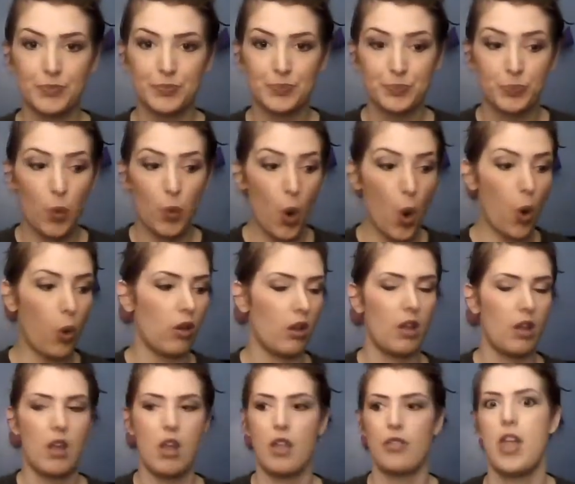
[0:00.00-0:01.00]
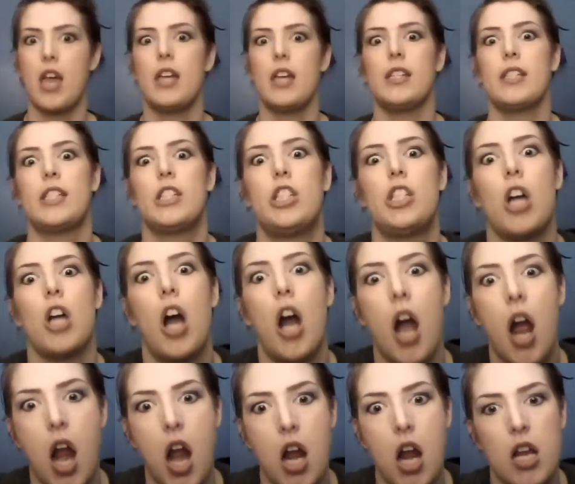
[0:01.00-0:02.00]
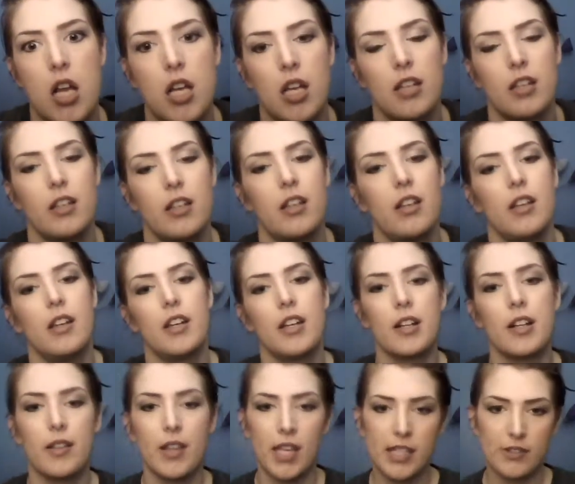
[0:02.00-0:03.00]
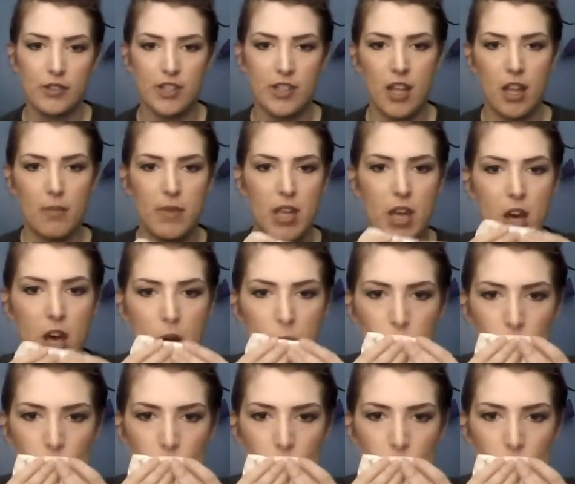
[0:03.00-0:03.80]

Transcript: Whoa, that is dark. Thanks for telling me, y'all.